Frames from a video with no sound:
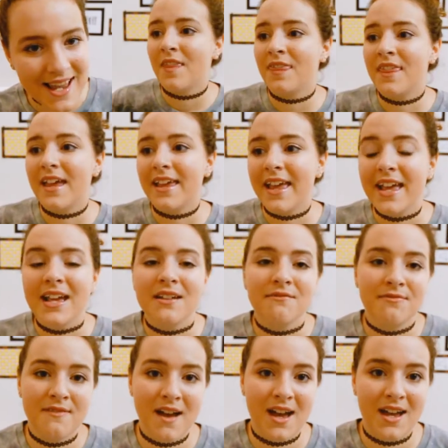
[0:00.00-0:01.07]
They can't
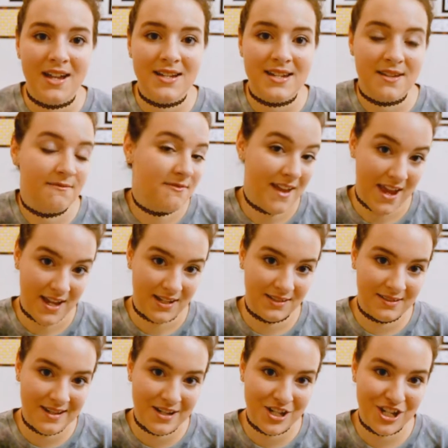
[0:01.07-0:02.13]
find a vein
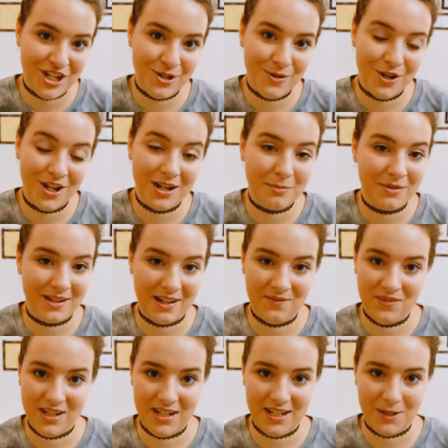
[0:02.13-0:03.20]
to hook up an
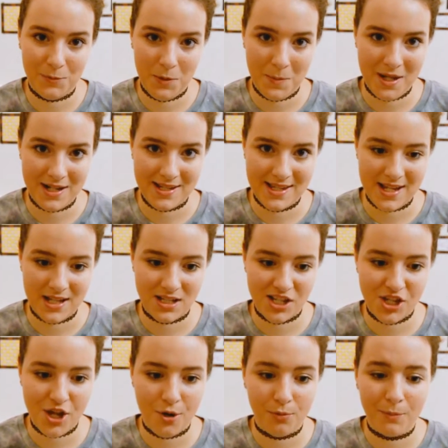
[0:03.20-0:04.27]
IV to give me medicine.
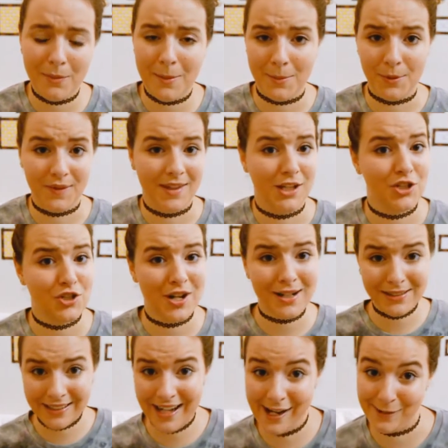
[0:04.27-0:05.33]
So remember, the
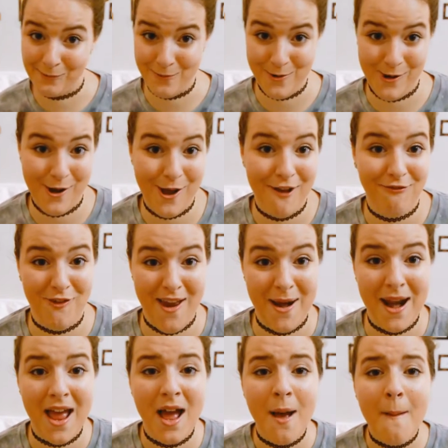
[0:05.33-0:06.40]
adrenaline had worn off, and
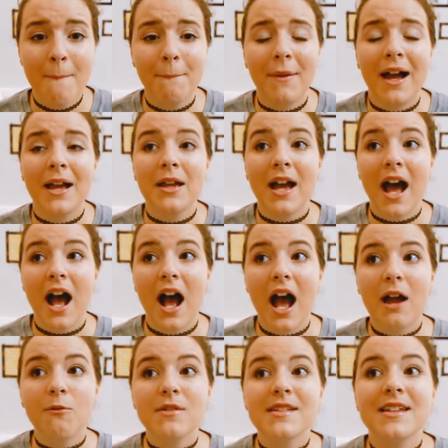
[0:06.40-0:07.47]

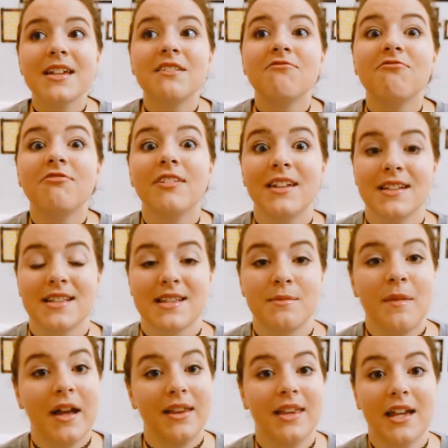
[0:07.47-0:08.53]
I was convinced
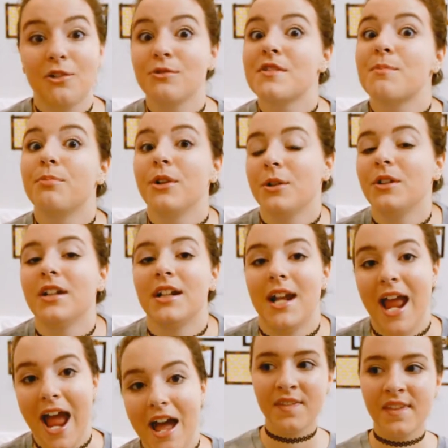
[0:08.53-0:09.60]
my leg was broken in
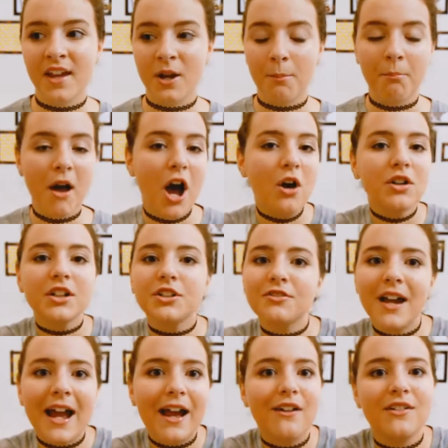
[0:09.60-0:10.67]
half. They're poking
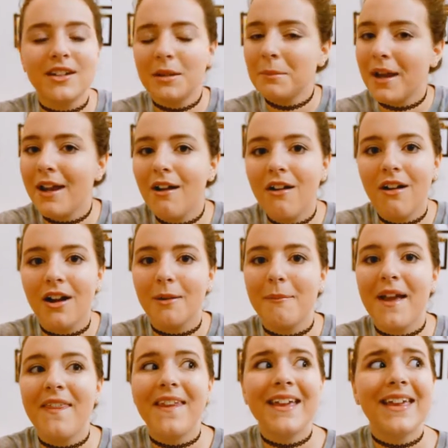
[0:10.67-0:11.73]
around in my arm,
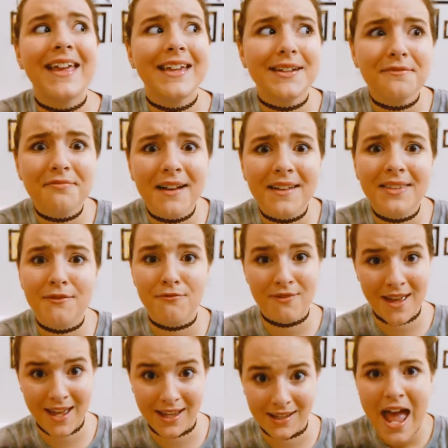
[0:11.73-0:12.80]
and they can't find the
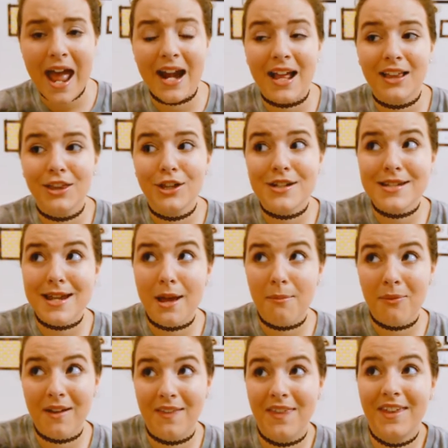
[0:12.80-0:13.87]
vein. And I looked up
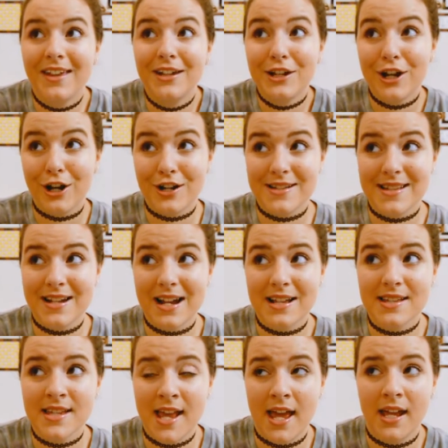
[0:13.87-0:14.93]
at the nurse, and I
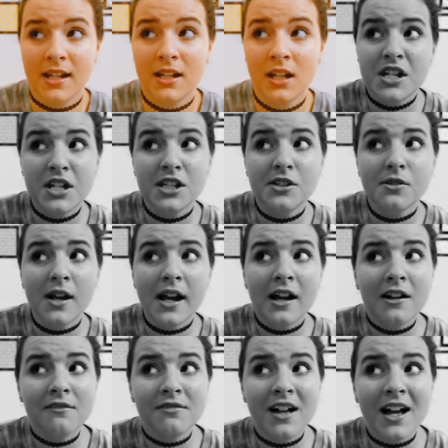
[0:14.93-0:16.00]
said, "Do you
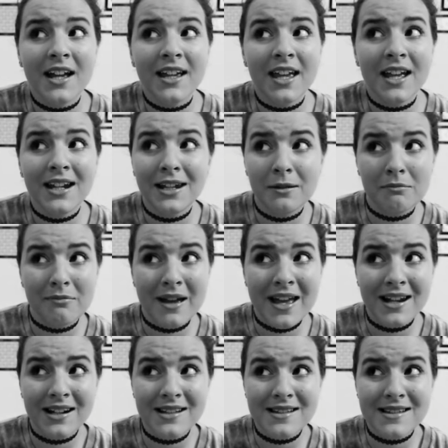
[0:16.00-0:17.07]
have like any
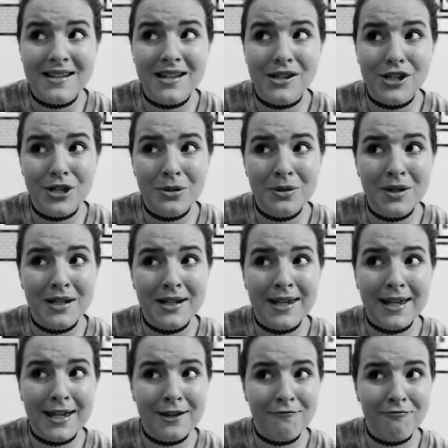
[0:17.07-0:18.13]
medicine you could
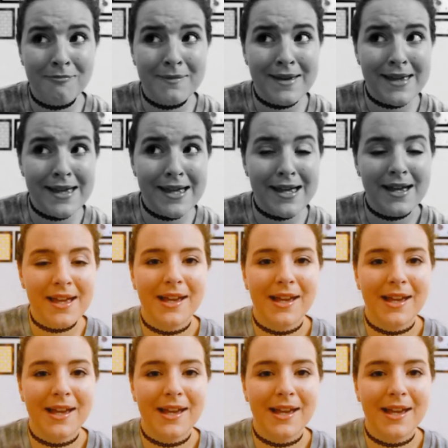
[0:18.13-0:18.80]
give me?"